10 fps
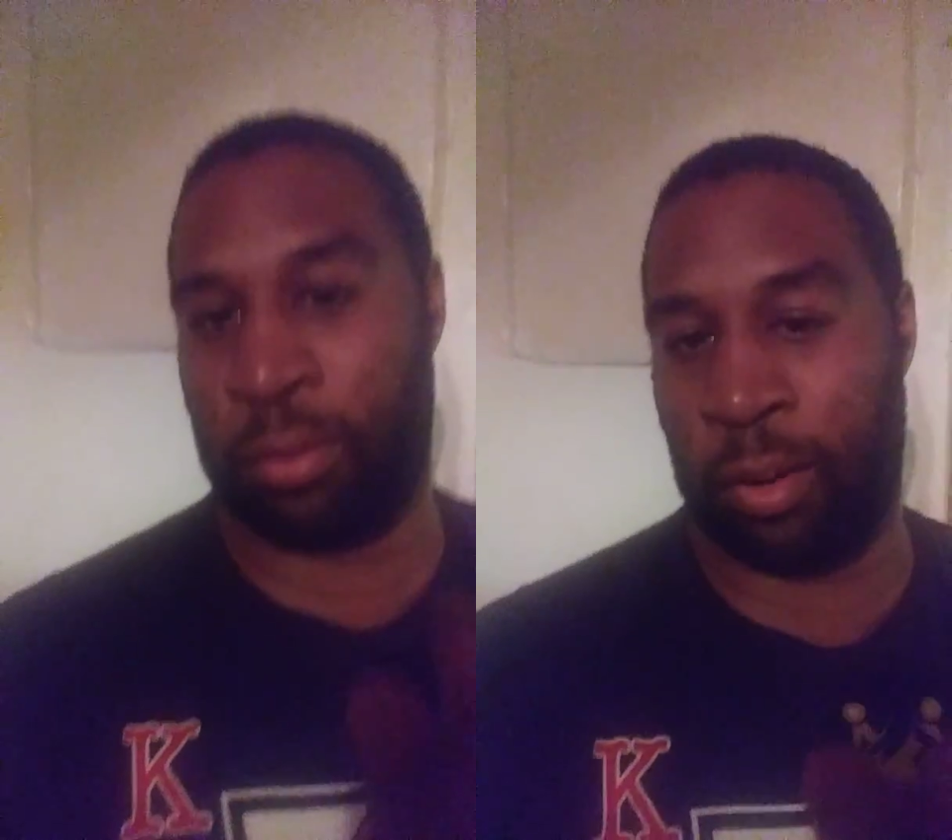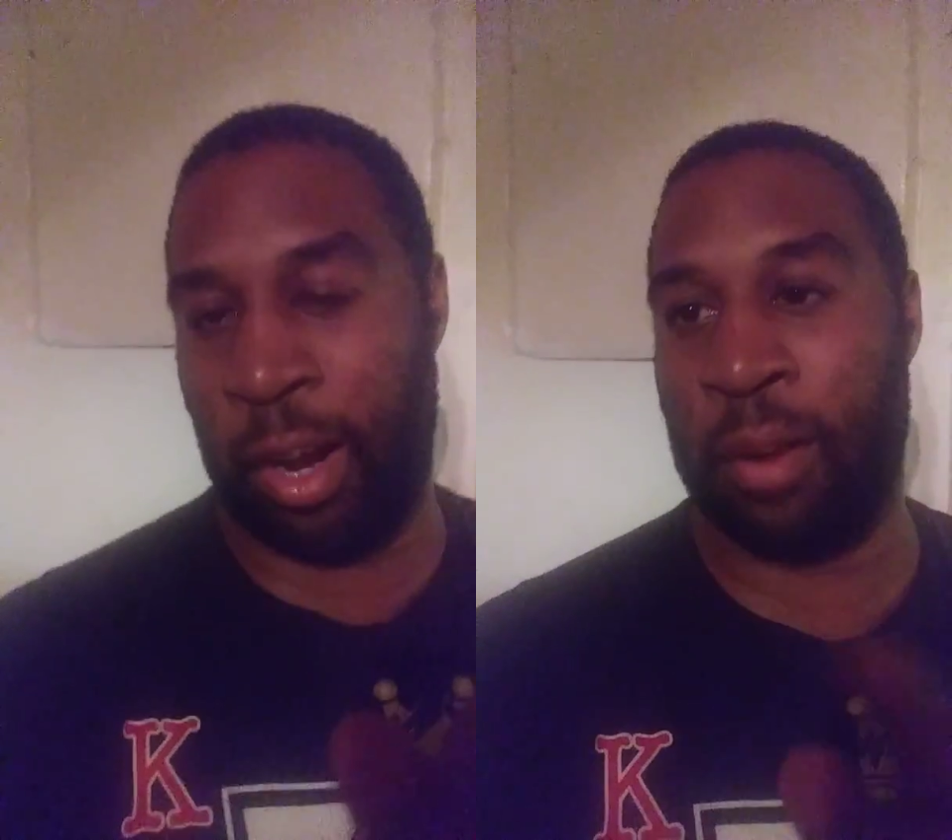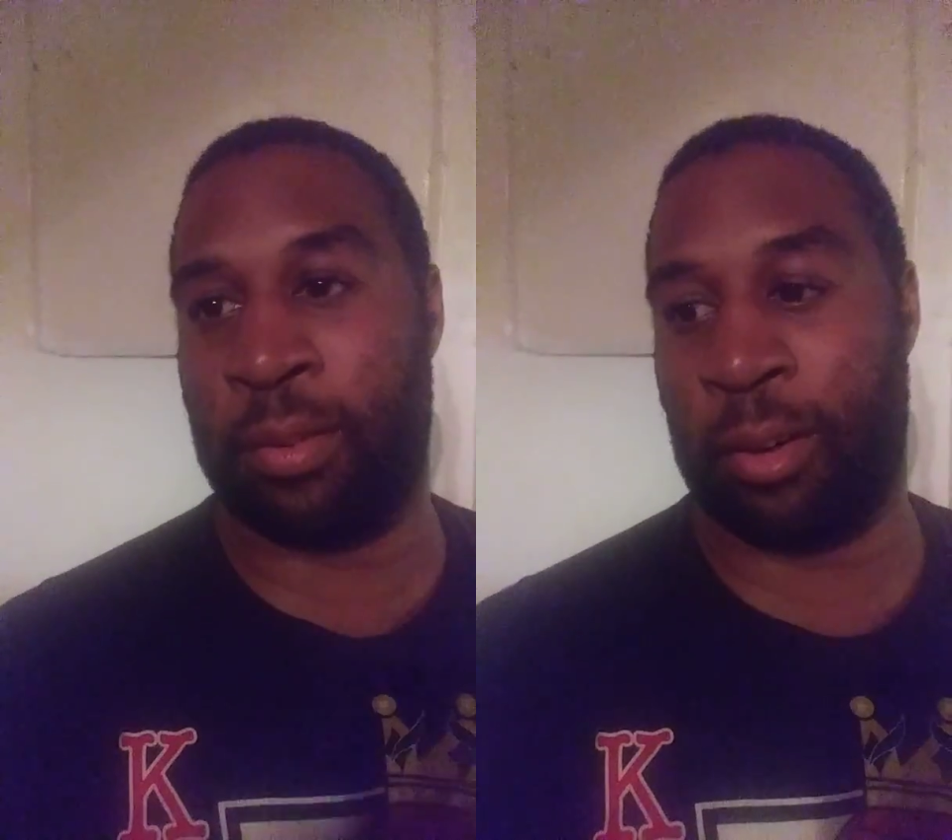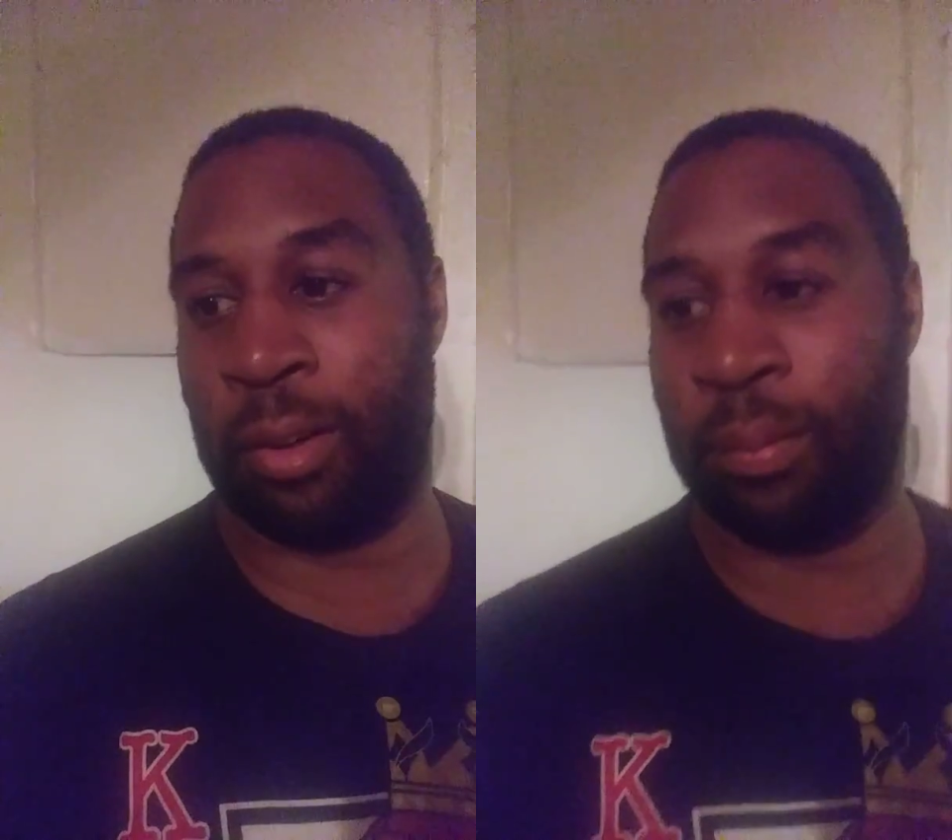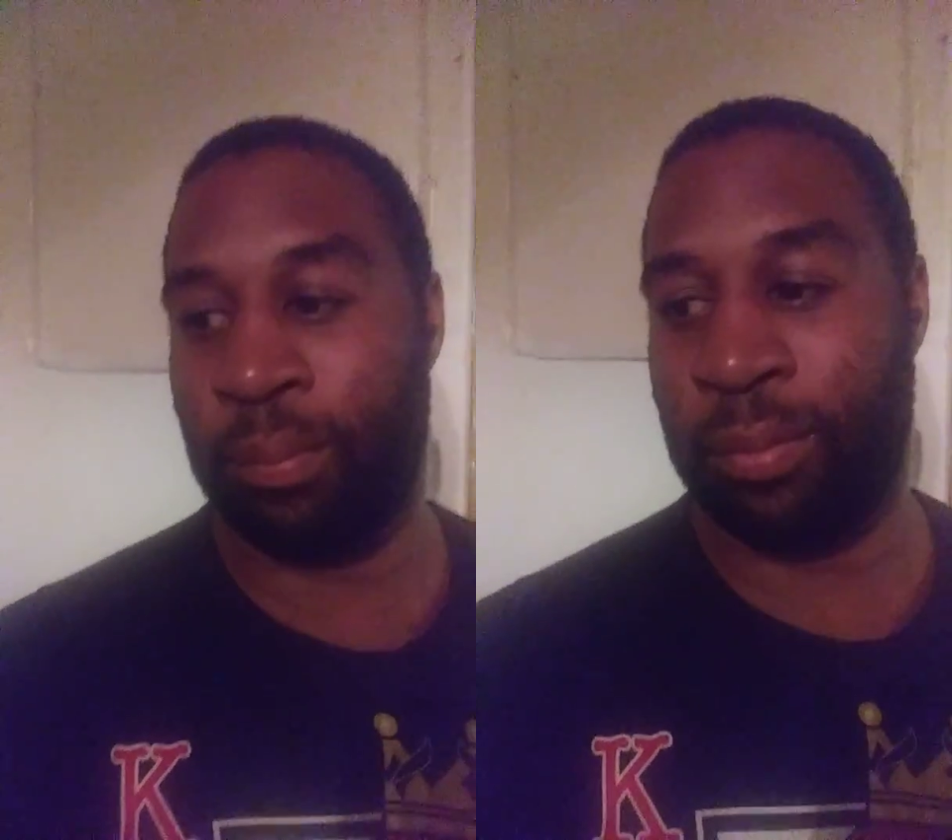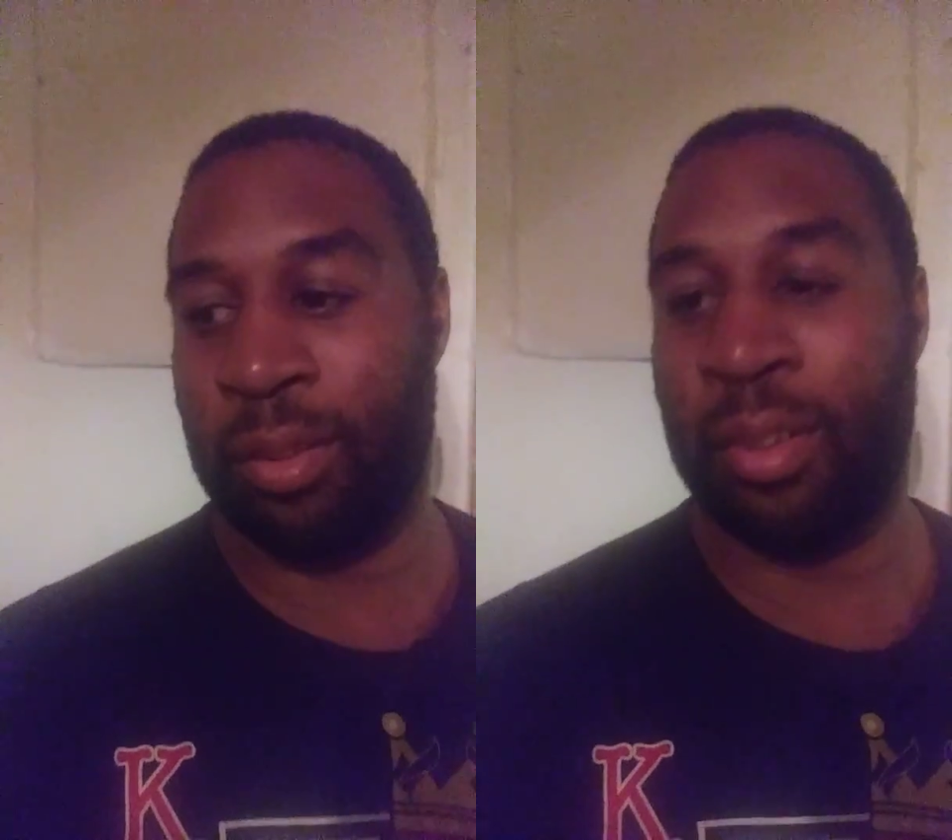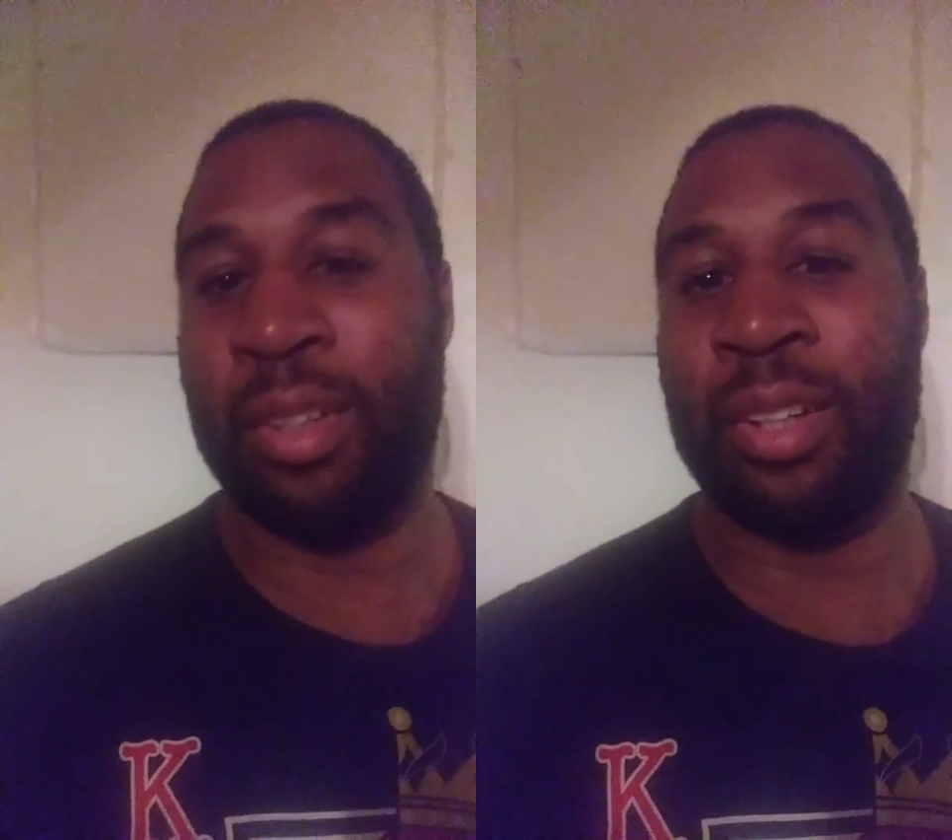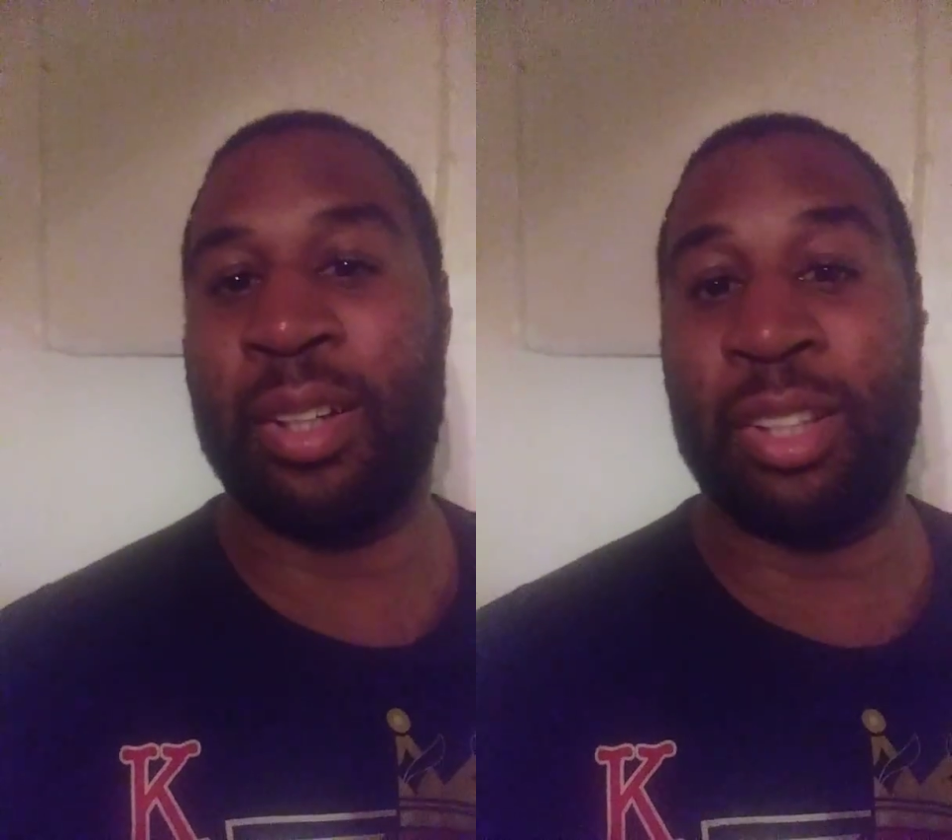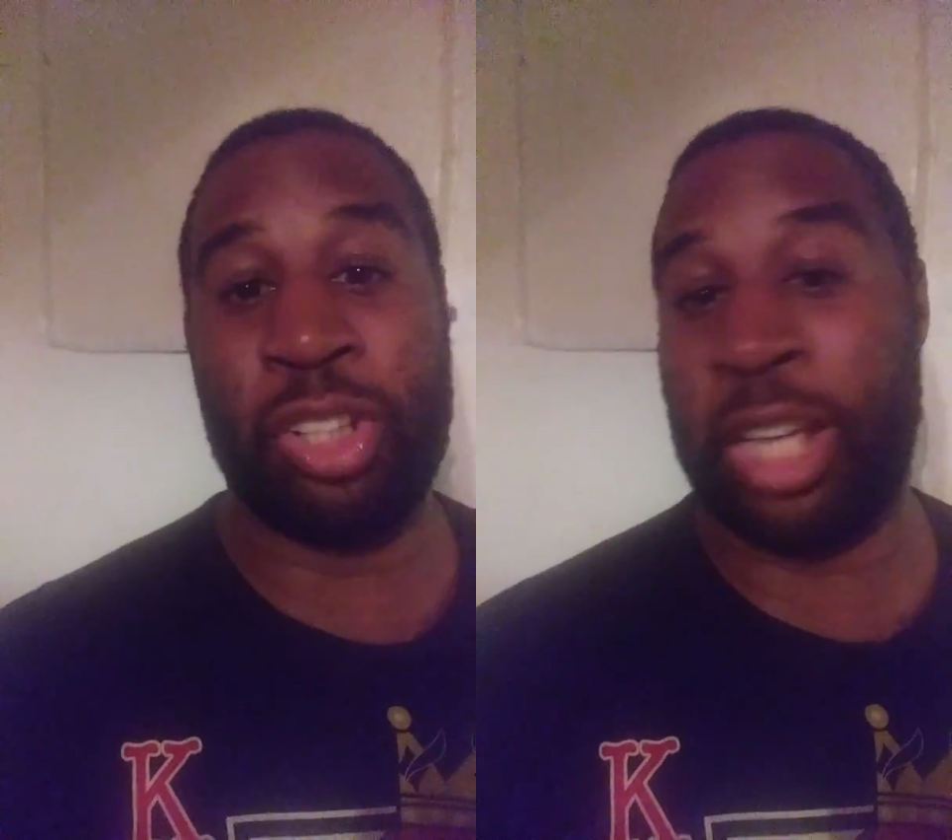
forever. You